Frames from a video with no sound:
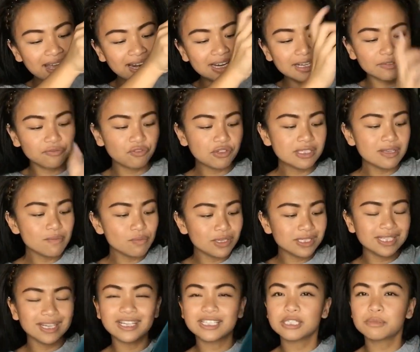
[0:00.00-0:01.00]
And I, for some
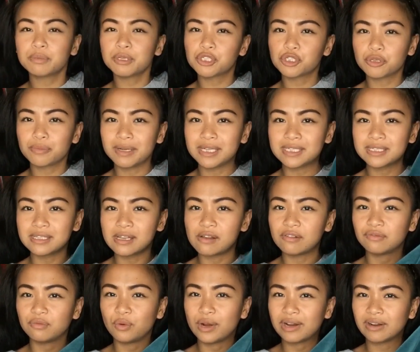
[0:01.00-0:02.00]
reason, I just pictured
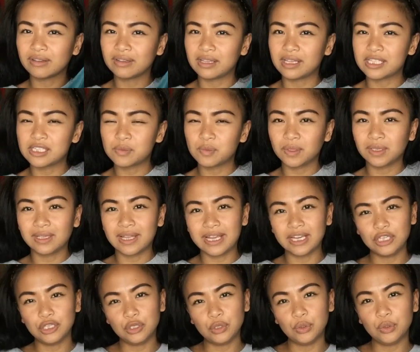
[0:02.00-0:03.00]
myself wearing this with
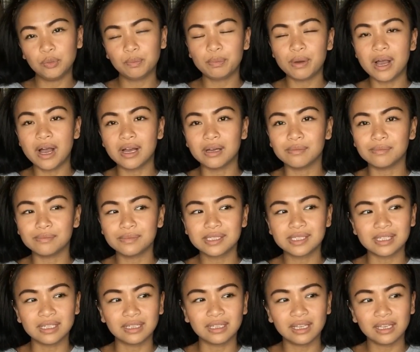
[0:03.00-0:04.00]
like nude
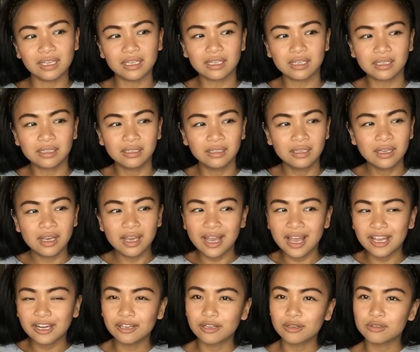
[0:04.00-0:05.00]
pumps and like,
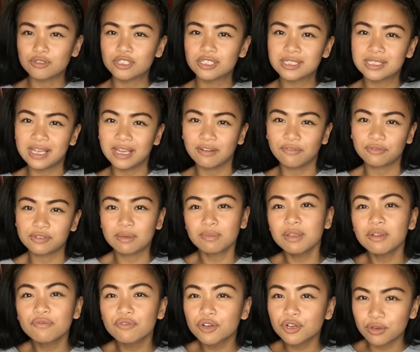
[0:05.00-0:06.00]
I don't know, just like
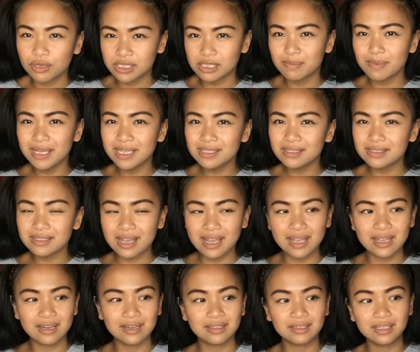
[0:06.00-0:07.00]
something for Christmas.
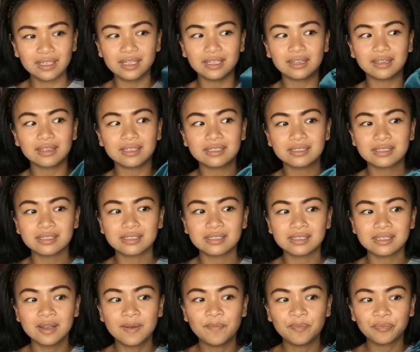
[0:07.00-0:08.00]
And
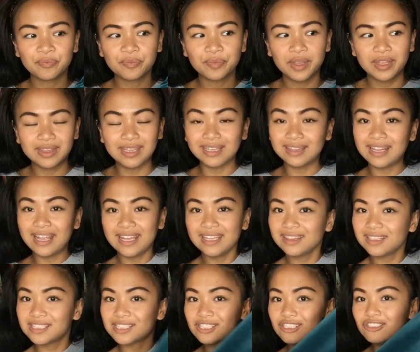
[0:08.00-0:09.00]
this, the
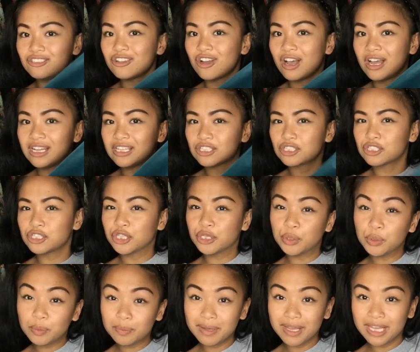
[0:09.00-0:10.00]
length is not
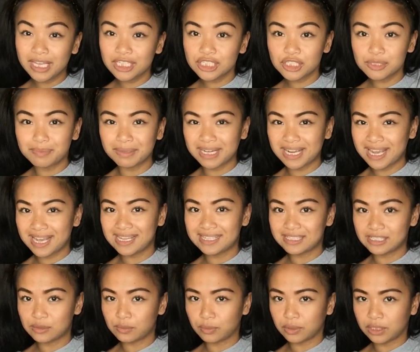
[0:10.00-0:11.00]
too much, but it
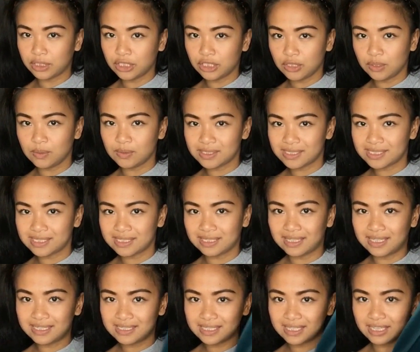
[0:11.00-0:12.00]
has this really cute
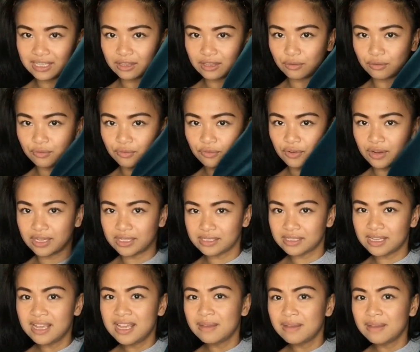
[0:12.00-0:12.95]
slit in the front.